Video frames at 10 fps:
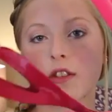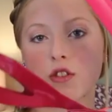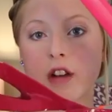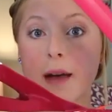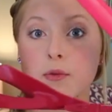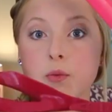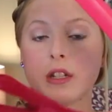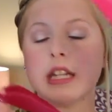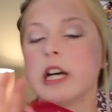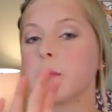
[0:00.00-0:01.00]
the straps
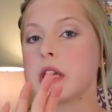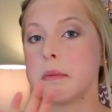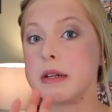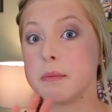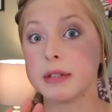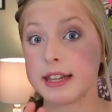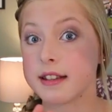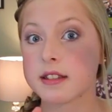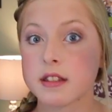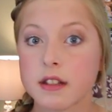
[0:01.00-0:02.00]
really help keep it in
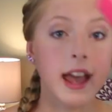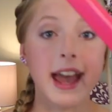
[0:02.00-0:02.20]
place.